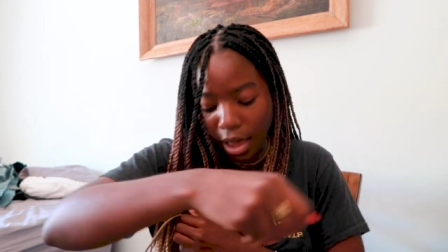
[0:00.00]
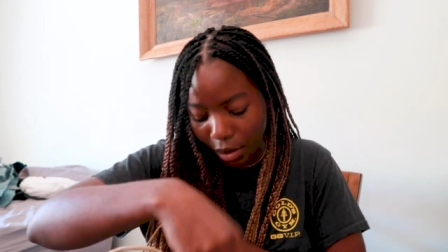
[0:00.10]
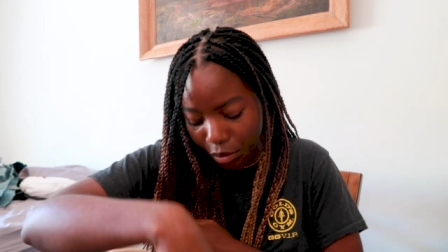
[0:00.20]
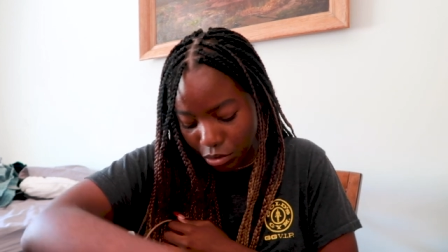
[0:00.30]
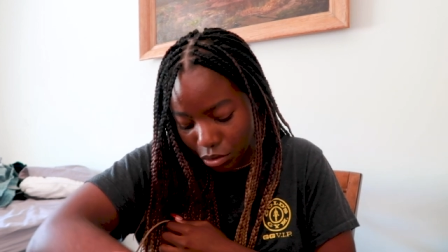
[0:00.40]

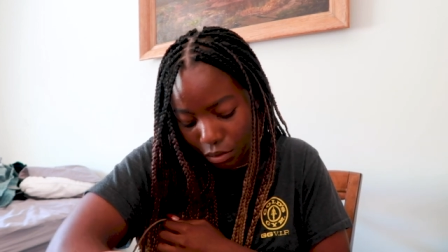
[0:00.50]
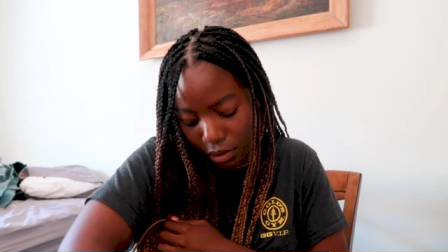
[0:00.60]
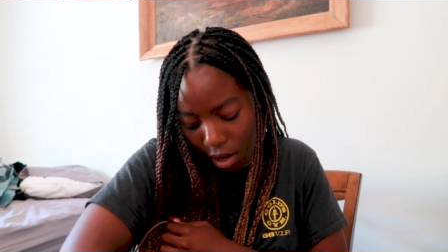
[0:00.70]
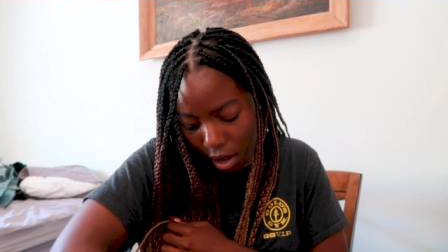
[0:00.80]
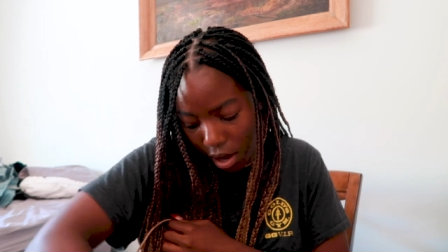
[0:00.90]
I also
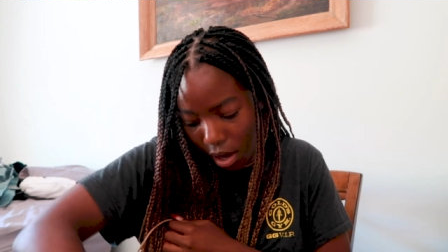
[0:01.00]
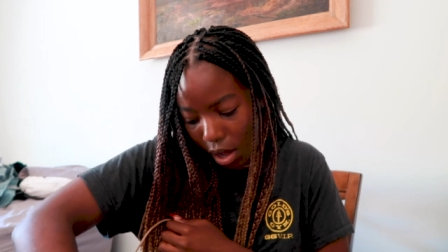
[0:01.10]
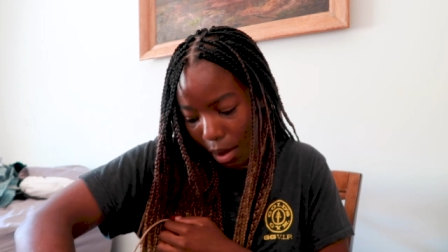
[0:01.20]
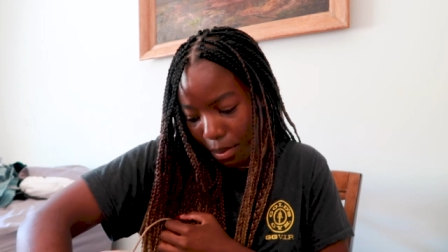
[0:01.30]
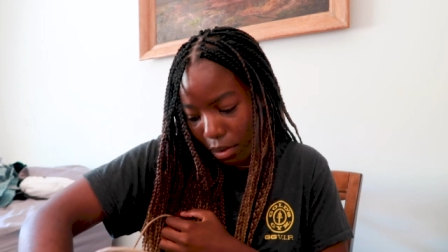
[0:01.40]
got a
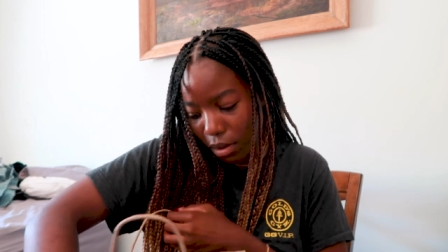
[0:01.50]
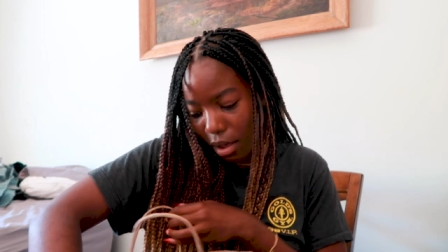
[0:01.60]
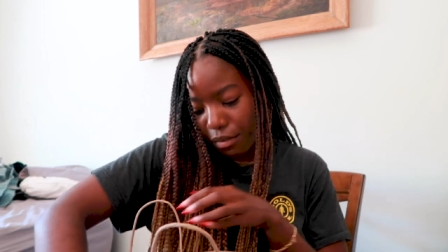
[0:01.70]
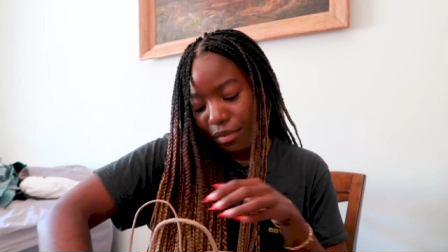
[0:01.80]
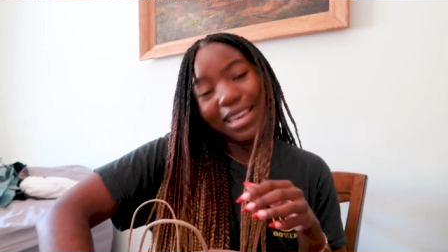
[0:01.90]
couple
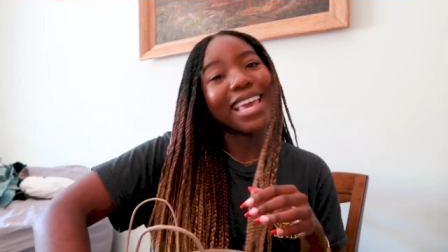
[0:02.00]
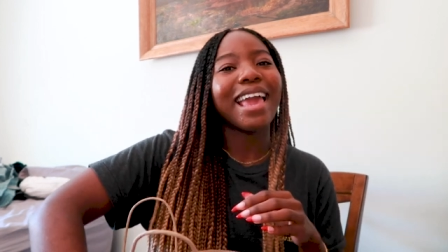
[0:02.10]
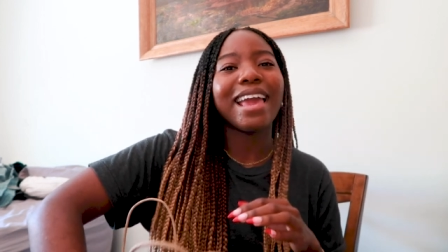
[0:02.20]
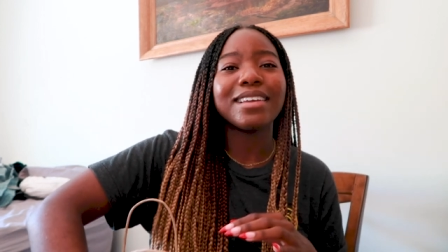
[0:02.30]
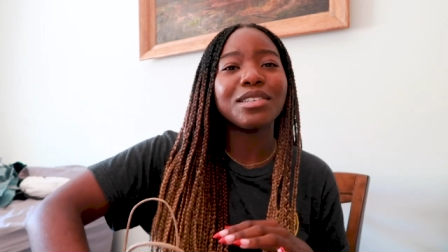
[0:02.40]
of
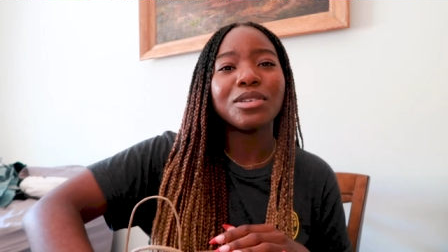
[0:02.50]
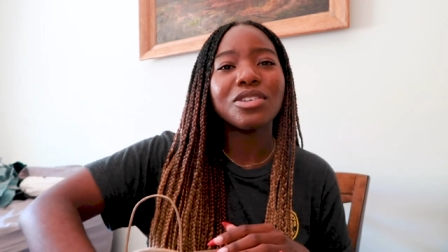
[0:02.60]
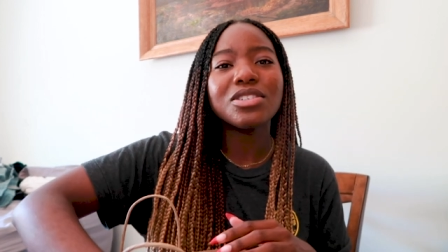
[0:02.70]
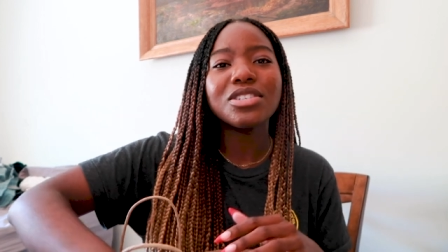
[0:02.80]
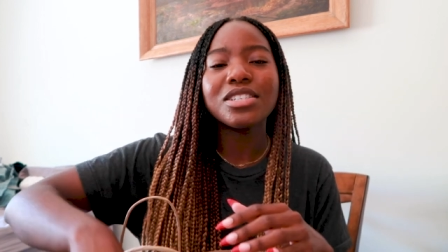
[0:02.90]

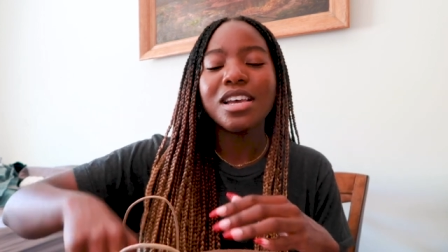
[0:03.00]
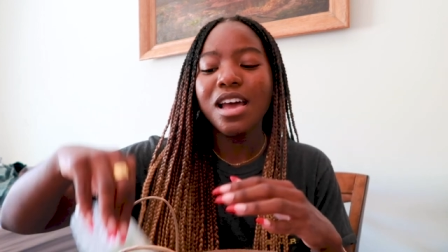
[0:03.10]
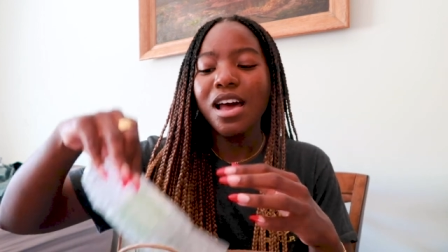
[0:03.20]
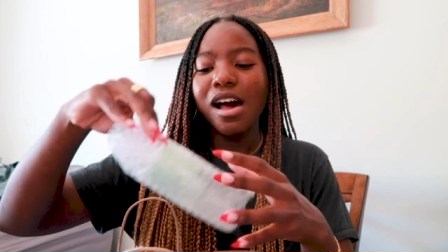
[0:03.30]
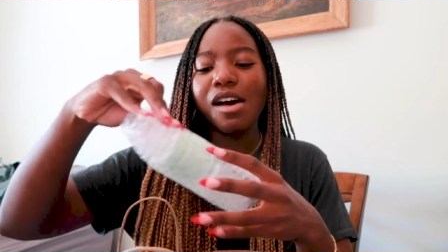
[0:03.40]
candles
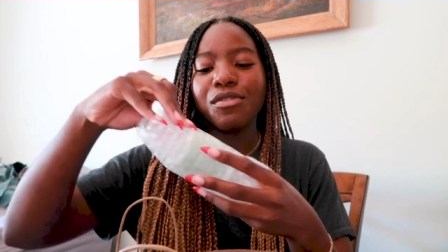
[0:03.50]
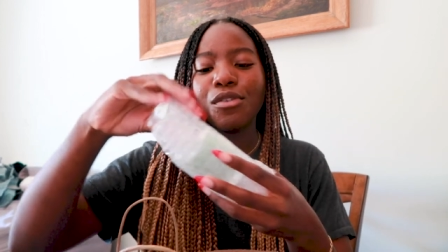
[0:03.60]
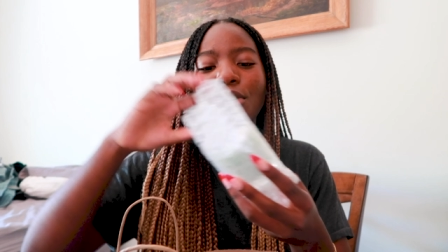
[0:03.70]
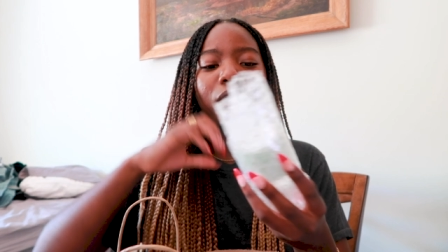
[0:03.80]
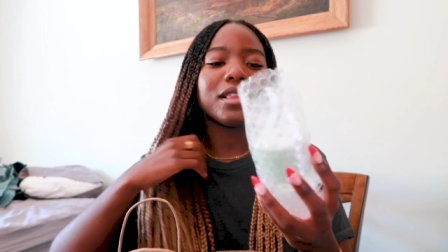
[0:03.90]

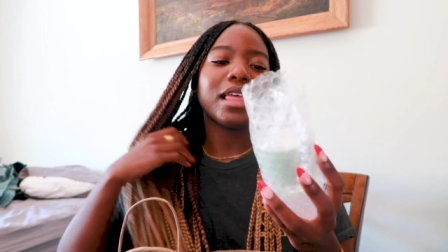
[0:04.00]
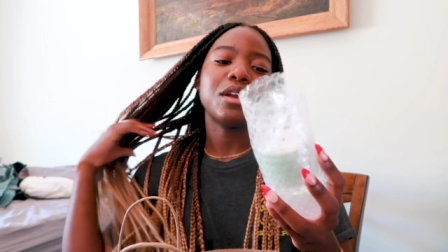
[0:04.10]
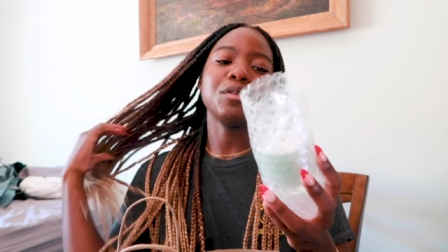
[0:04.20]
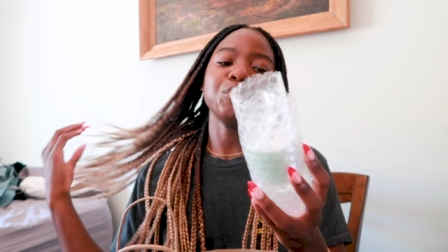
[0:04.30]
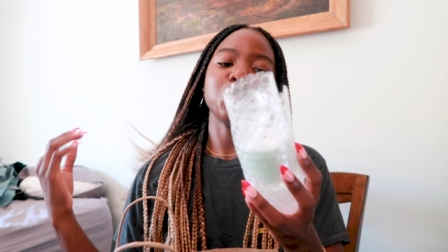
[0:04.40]
for
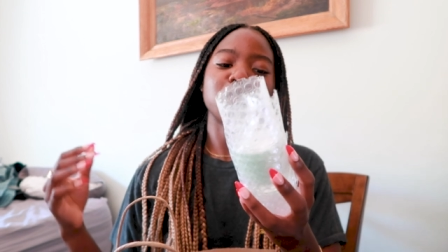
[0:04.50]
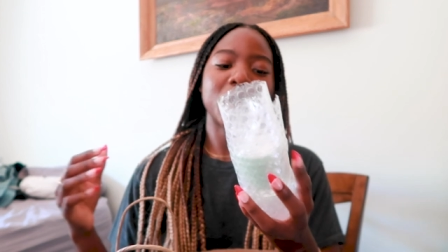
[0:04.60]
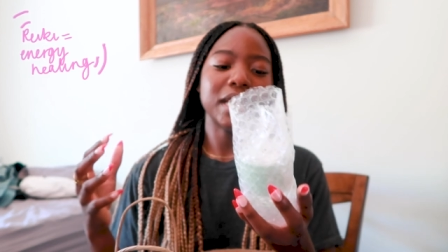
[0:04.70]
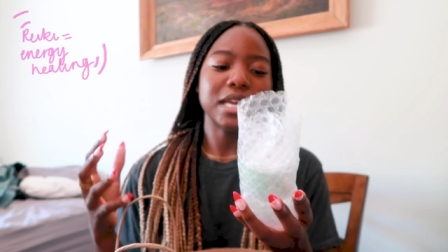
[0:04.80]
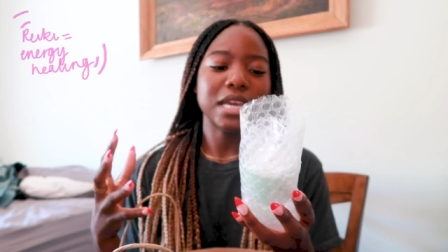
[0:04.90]
like
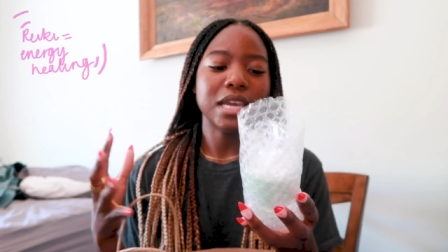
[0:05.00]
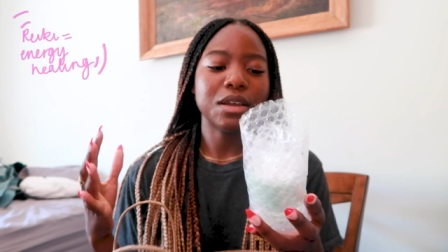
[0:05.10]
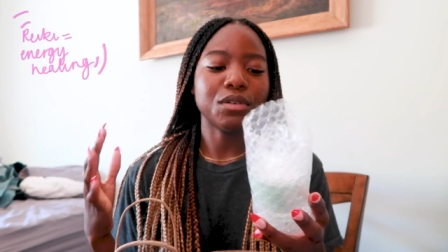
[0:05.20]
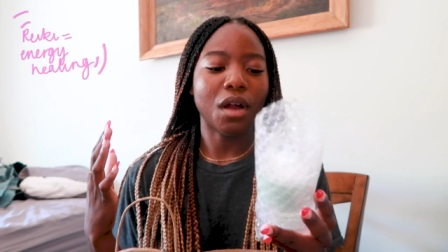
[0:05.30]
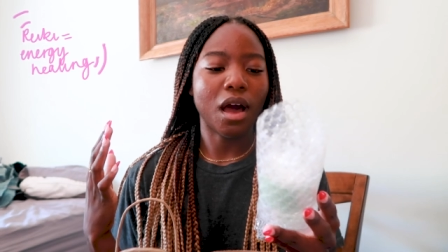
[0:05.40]

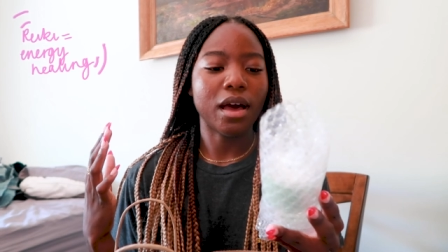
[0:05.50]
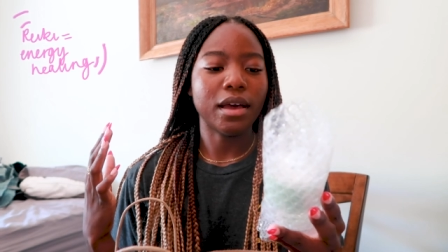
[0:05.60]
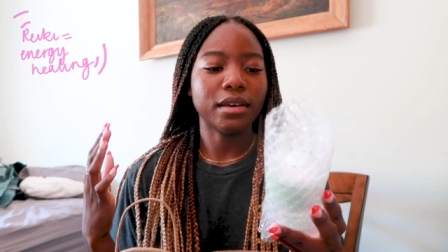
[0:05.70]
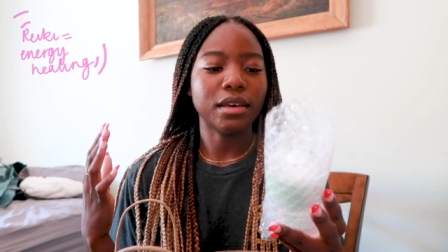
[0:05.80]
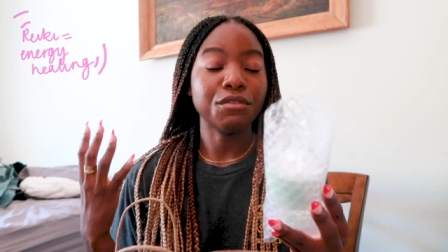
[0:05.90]
Reiki
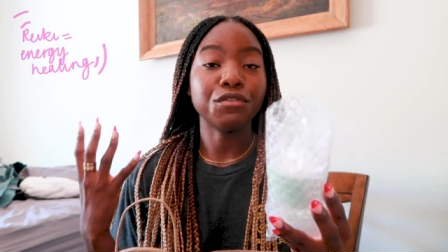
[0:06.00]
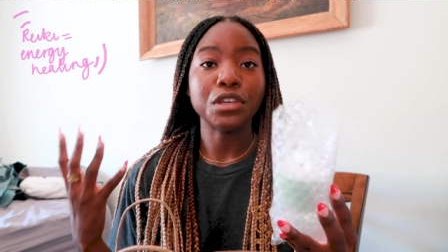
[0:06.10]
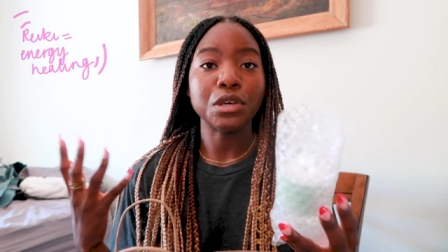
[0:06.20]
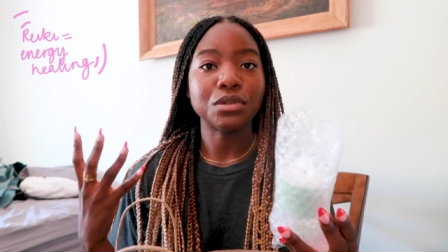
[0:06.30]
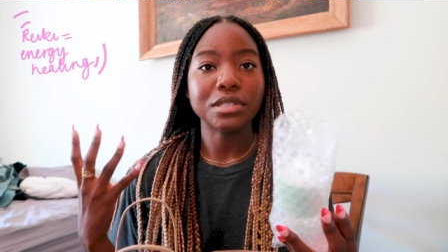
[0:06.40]
uh,
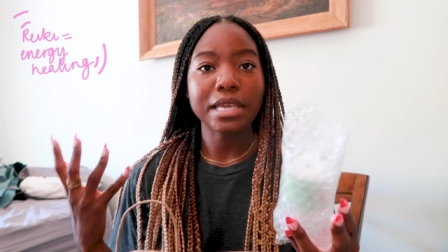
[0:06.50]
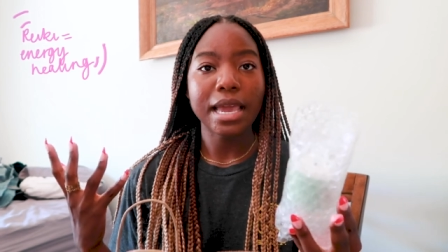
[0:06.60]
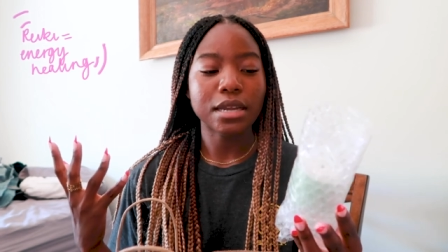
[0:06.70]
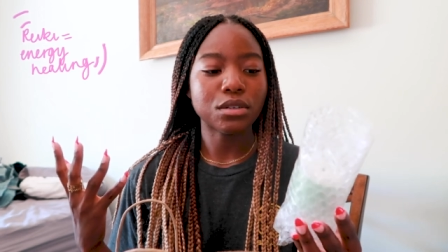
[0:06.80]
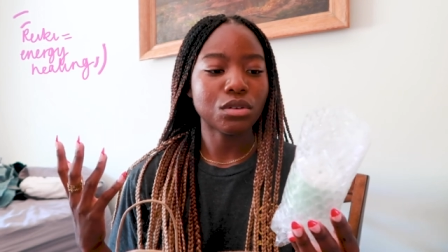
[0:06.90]
infused
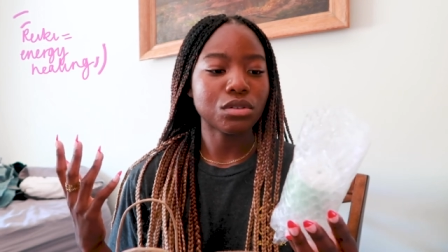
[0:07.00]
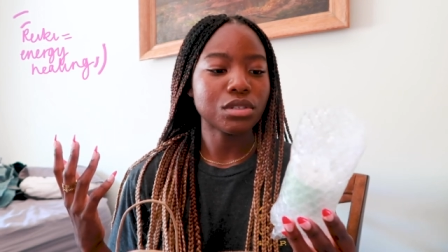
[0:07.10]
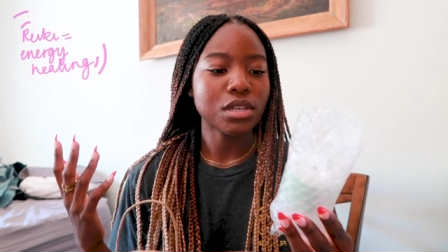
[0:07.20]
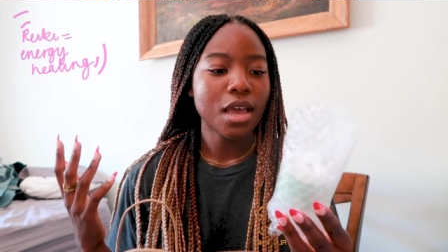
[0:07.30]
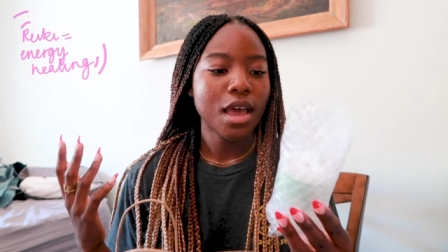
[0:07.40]
candles.